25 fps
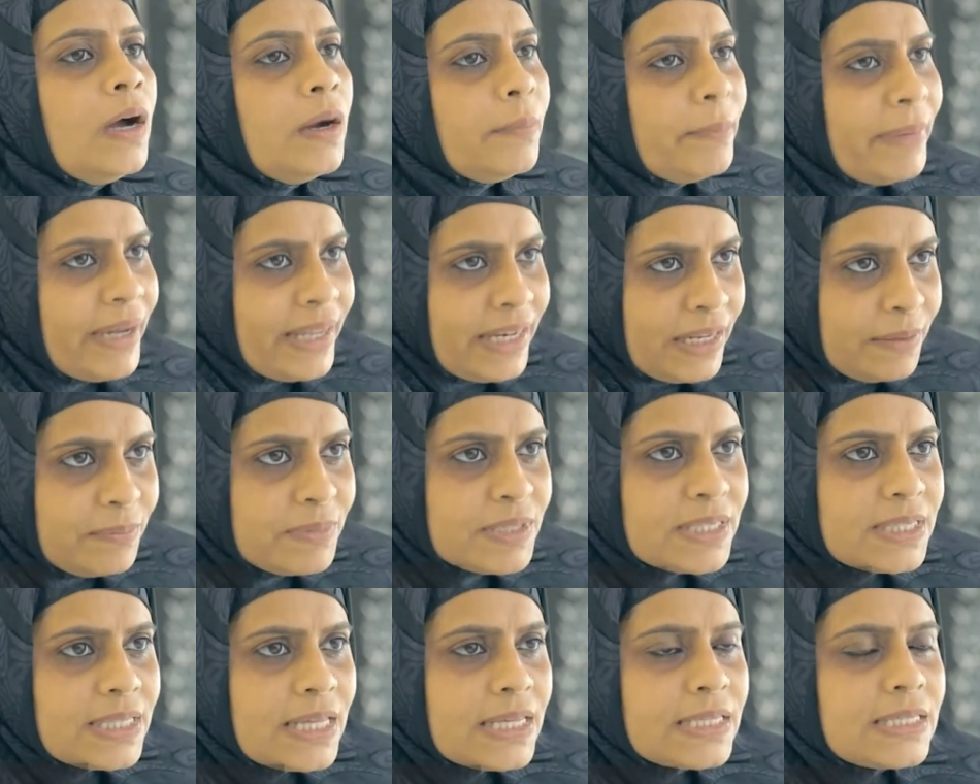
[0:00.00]
My name
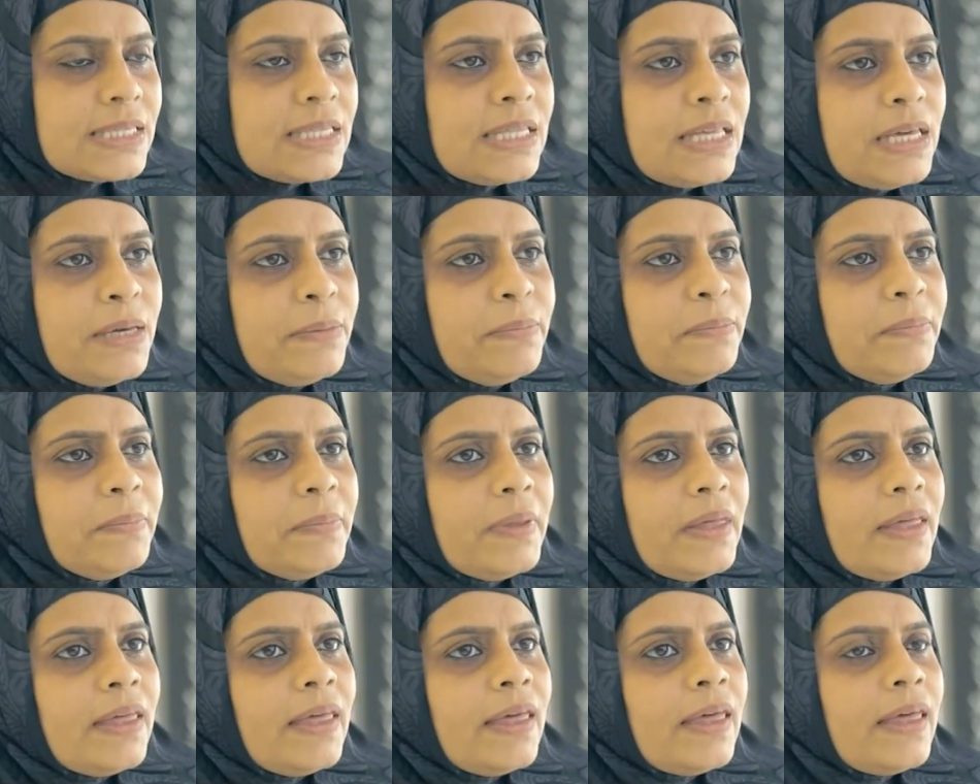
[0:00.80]
is Tasneem
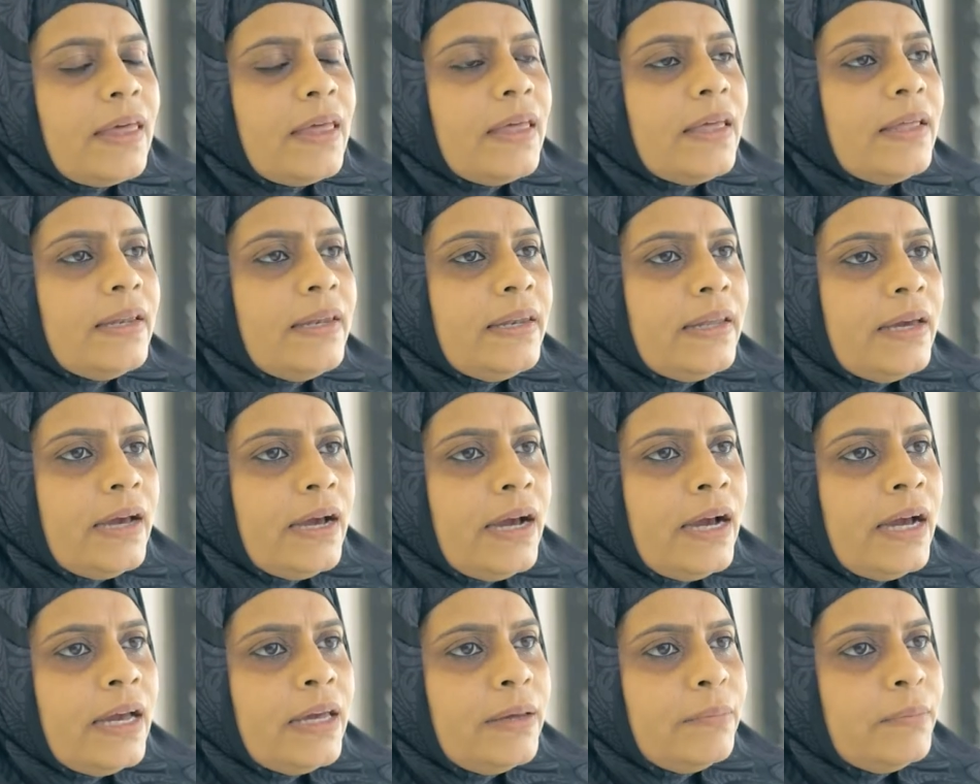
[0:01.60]
and
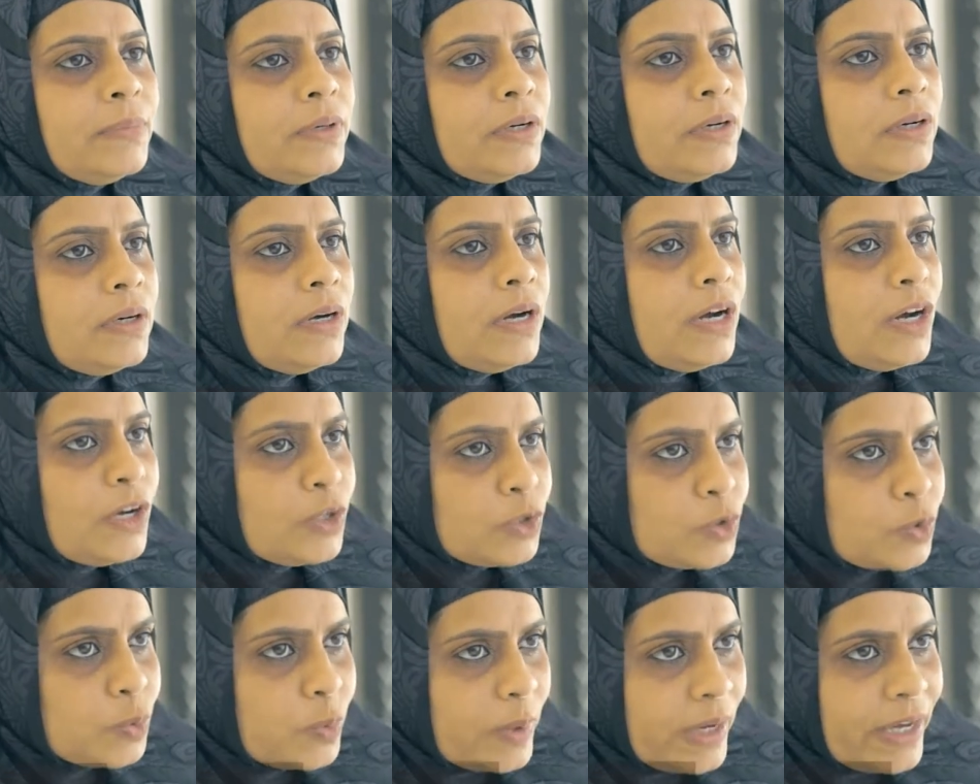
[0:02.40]
I'm a
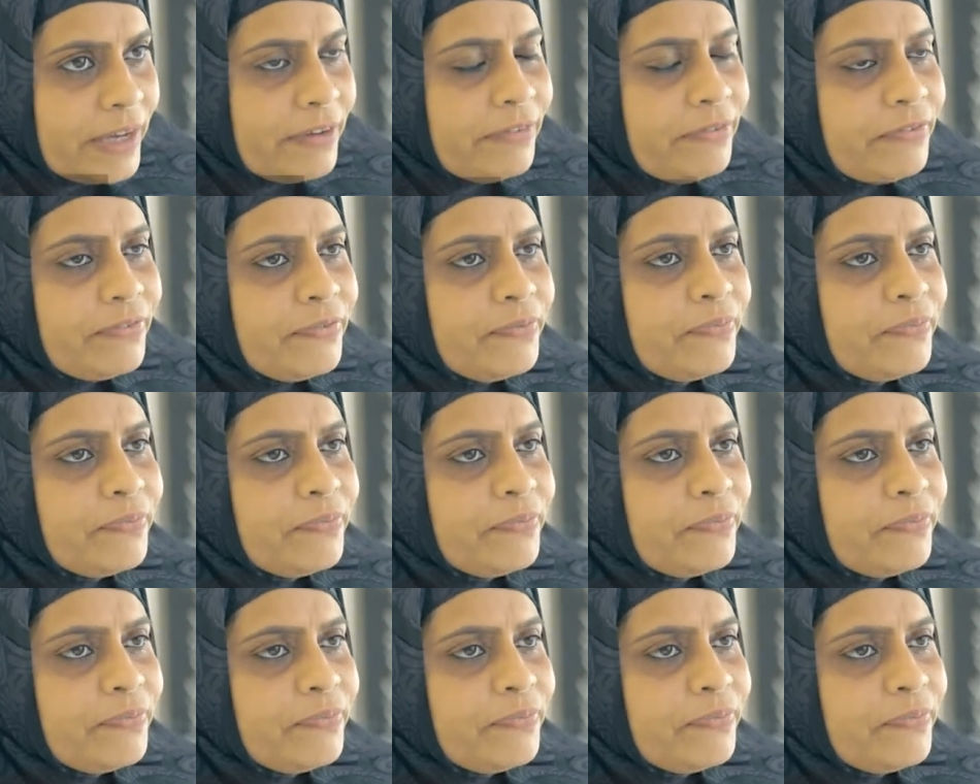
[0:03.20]
housewife.